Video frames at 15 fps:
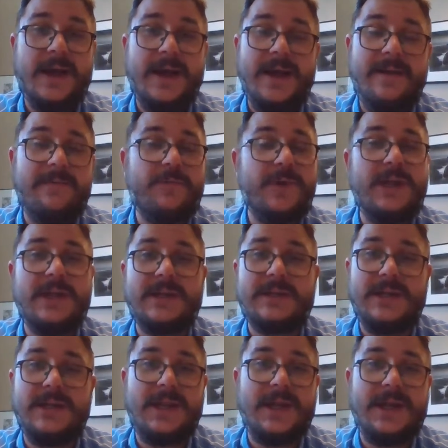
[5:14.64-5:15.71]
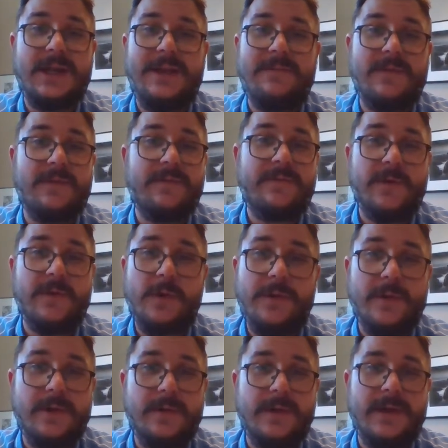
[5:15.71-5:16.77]
If we needed to get even
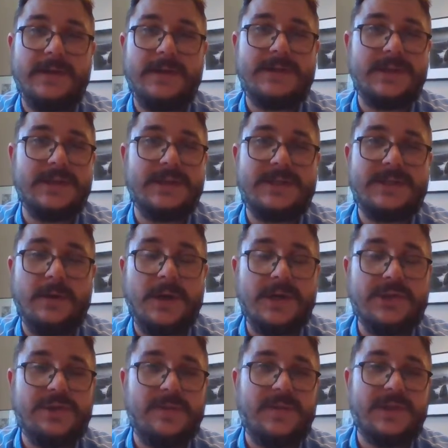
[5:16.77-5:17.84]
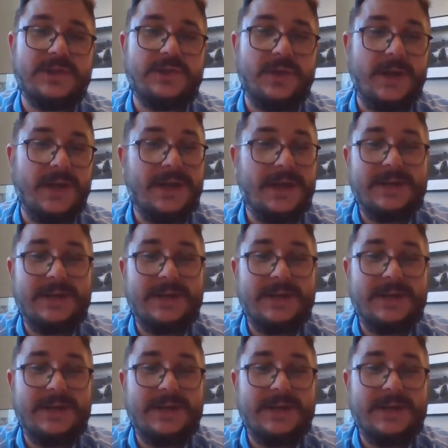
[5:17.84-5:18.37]
further into consideration of history,